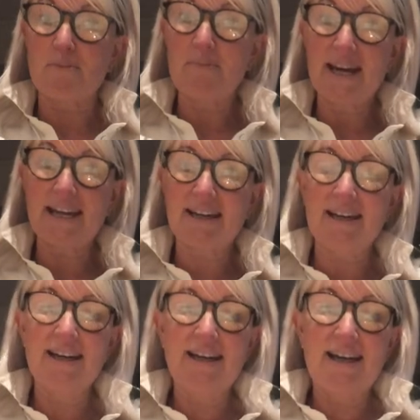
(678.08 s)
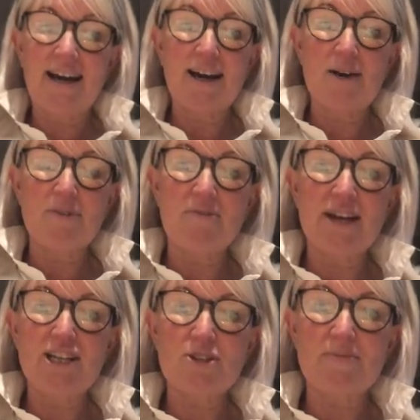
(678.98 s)
and pink
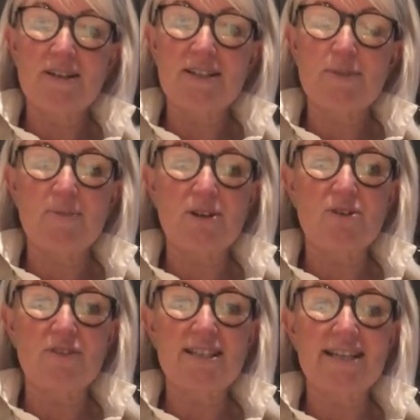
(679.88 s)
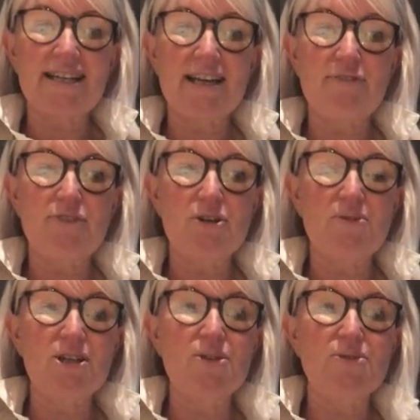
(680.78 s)
arrangement, but obviously if you
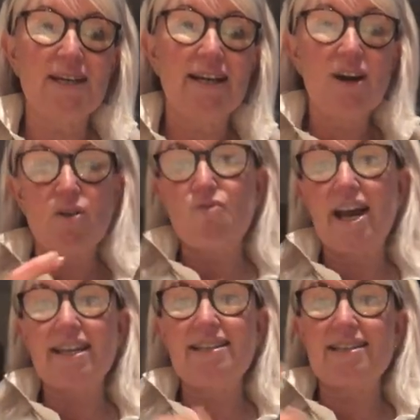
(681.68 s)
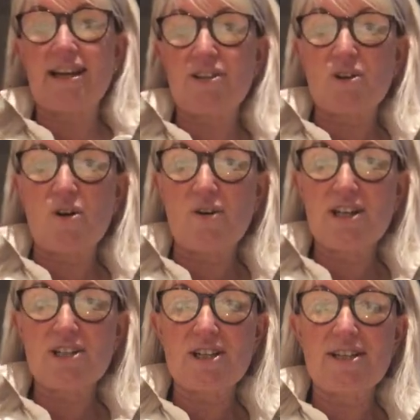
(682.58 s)
were using reds and
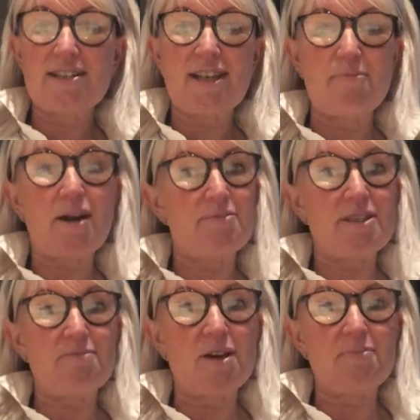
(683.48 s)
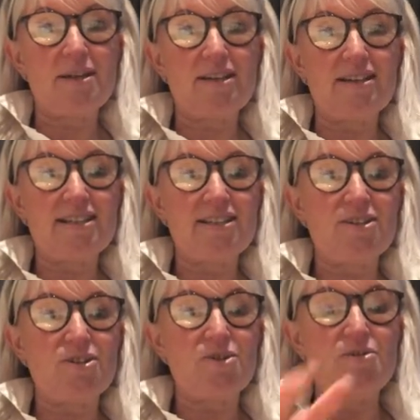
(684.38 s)
oranges, then perhaps it might be nice to
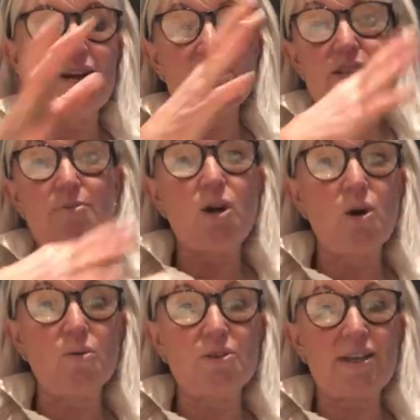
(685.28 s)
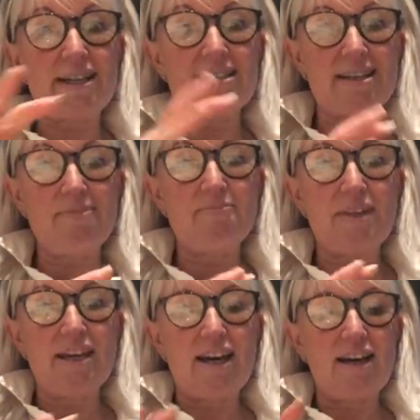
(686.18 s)
do some gold glitter.
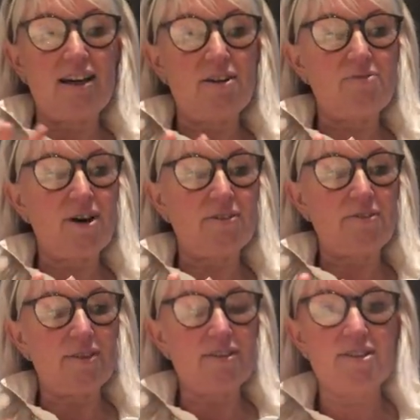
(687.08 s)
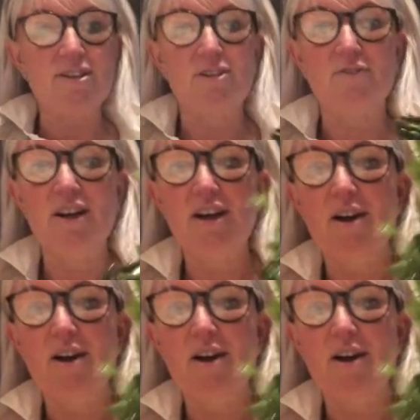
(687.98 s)
Rather than the silver,